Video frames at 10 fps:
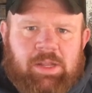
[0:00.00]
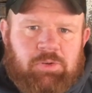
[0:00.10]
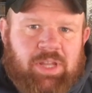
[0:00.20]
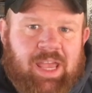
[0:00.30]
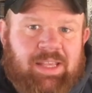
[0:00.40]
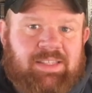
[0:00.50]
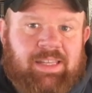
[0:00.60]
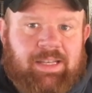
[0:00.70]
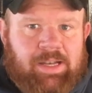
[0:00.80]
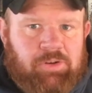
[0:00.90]
ear tags
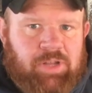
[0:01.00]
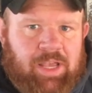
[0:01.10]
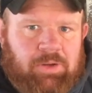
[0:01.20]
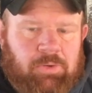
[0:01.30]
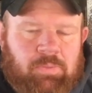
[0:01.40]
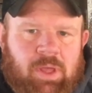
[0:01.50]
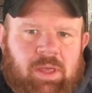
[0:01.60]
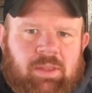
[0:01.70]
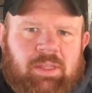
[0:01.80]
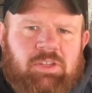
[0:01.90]
and an ear tagger.
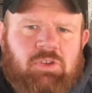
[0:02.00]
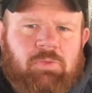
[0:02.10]
These